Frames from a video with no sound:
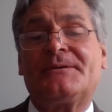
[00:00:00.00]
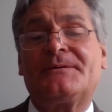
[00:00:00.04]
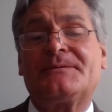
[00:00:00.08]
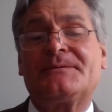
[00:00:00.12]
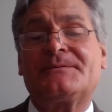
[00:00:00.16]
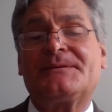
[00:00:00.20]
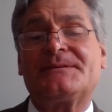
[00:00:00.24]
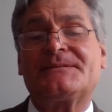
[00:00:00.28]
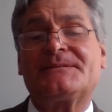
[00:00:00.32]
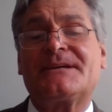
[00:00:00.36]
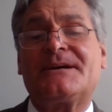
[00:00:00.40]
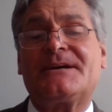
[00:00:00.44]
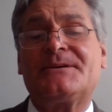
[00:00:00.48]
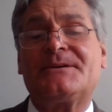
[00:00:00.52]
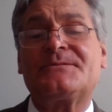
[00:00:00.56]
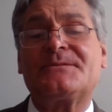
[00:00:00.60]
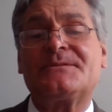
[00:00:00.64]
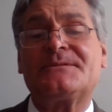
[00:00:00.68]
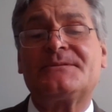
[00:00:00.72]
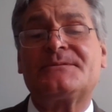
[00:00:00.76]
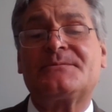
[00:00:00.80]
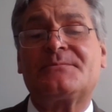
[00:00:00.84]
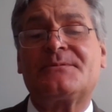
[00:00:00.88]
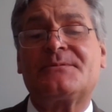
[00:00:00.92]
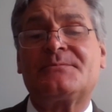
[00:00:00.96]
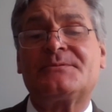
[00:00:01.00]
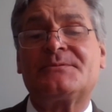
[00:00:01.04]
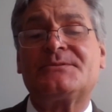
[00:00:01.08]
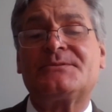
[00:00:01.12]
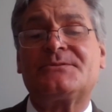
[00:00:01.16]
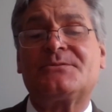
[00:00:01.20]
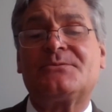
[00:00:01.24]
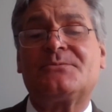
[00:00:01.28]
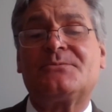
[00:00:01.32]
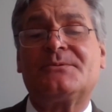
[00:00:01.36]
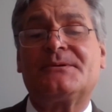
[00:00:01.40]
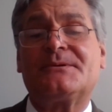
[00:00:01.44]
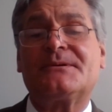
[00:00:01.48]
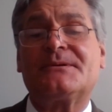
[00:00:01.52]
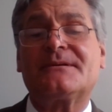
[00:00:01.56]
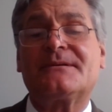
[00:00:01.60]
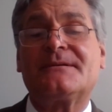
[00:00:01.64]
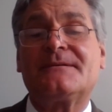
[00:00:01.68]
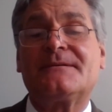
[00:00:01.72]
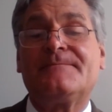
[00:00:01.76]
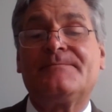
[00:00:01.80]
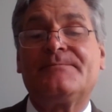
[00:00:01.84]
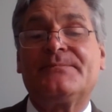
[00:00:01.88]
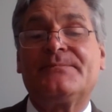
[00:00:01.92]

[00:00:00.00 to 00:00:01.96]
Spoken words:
to prioritize countries with which to work,